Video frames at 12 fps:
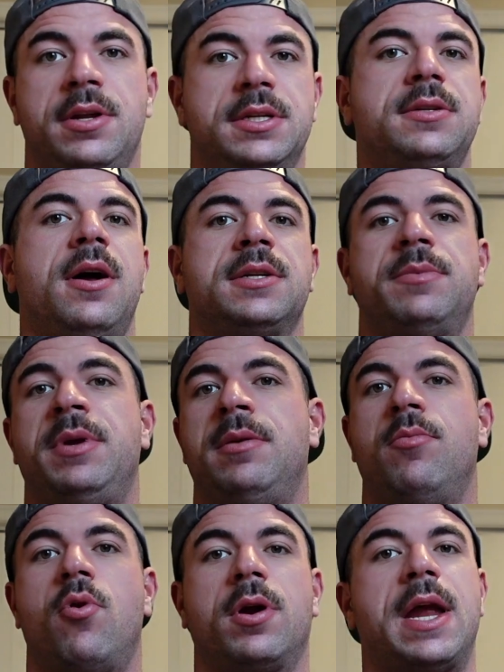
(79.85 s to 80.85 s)
And as long as I'm eating
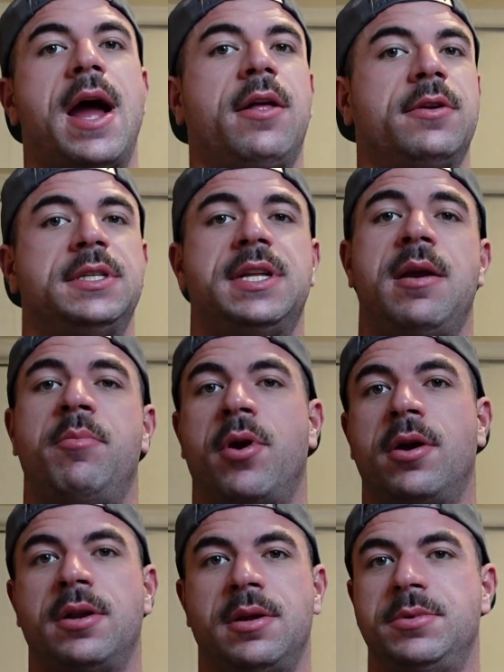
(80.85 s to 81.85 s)
more calories than I'm
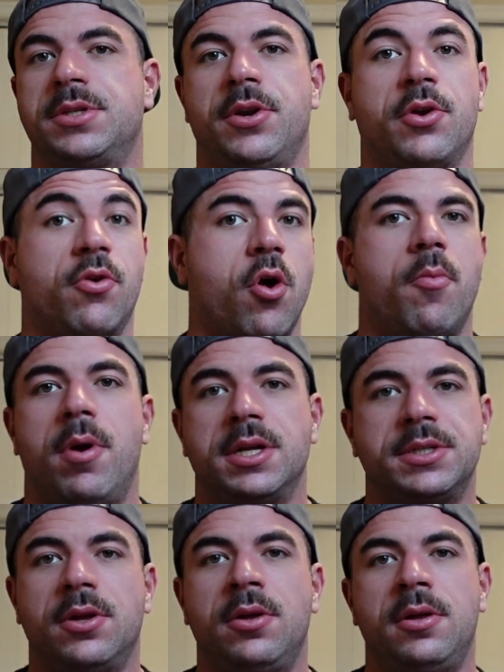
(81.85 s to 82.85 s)
burning, I'm just going to grow
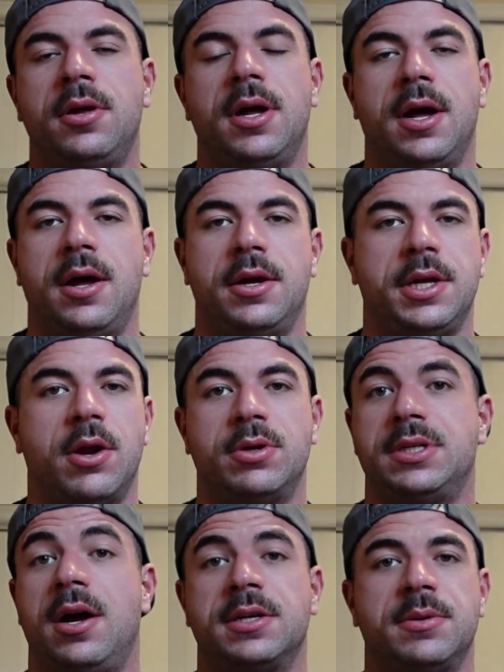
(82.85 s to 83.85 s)
muscle, uh, you know,
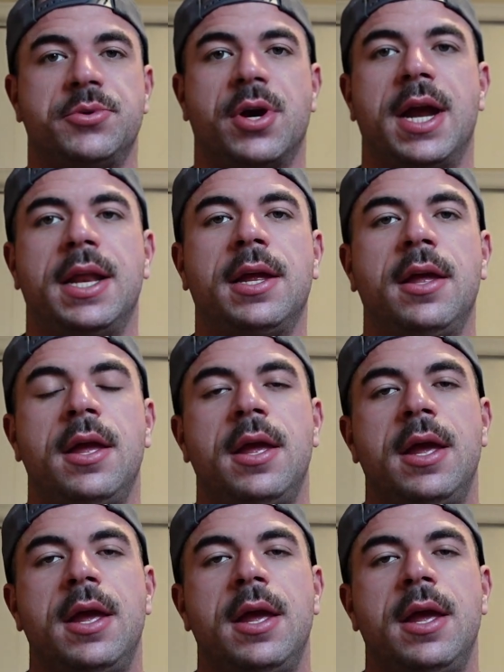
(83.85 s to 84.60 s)
as long as I'm training.